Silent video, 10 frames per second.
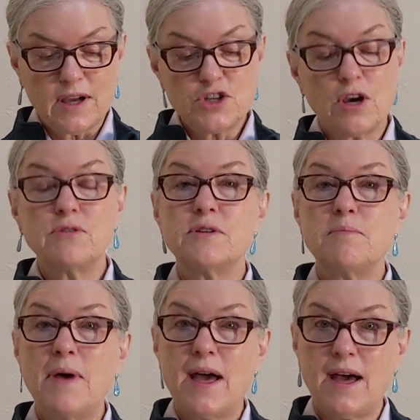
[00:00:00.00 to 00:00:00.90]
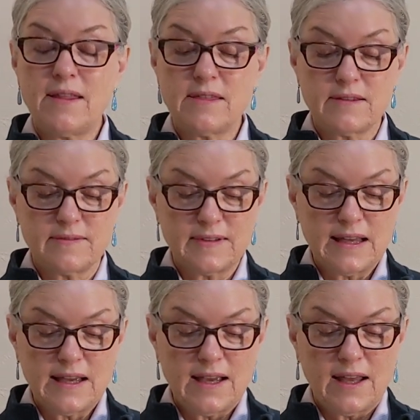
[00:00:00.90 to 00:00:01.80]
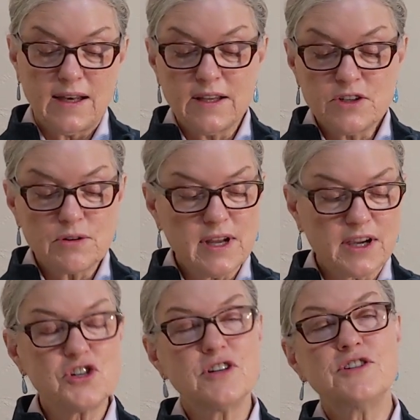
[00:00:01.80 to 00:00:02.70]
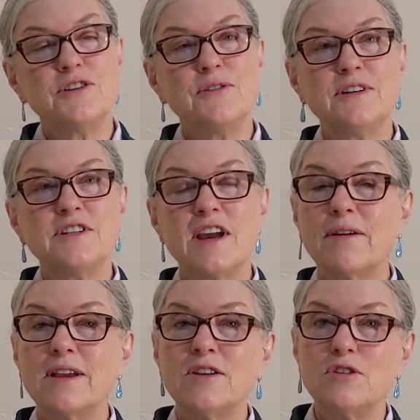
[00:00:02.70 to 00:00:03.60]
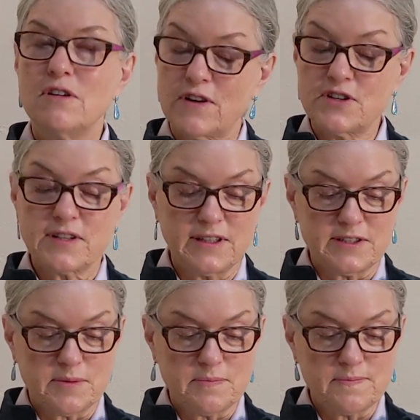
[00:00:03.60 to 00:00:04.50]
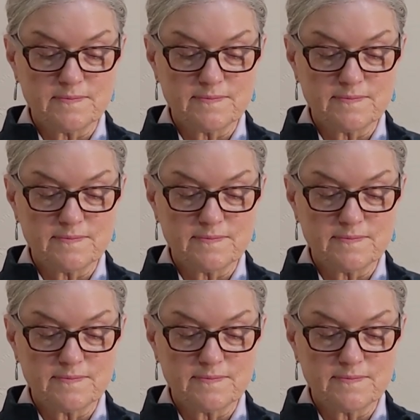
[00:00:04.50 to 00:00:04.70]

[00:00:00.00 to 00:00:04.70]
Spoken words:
A Chosen Path, an introduction to Unitarian Universalism.